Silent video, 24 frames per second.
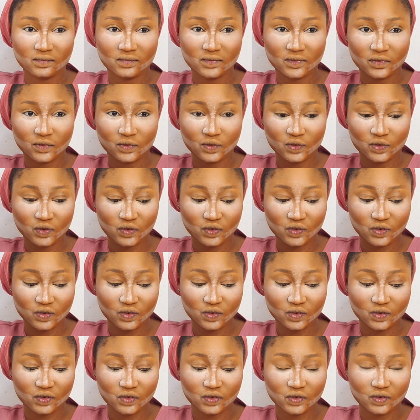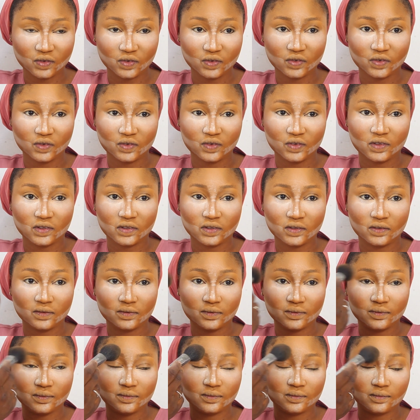
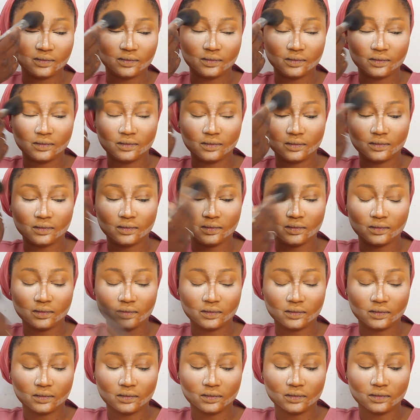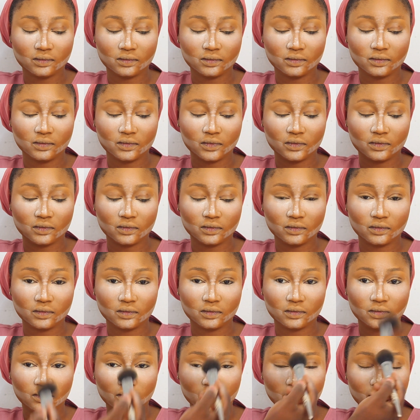
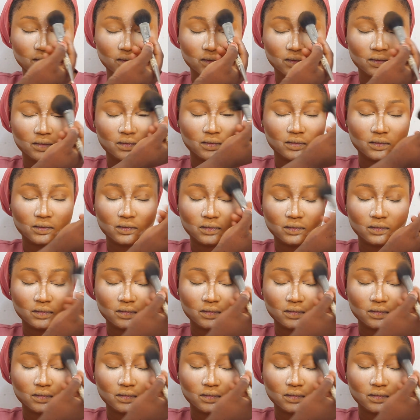Nobody speaks.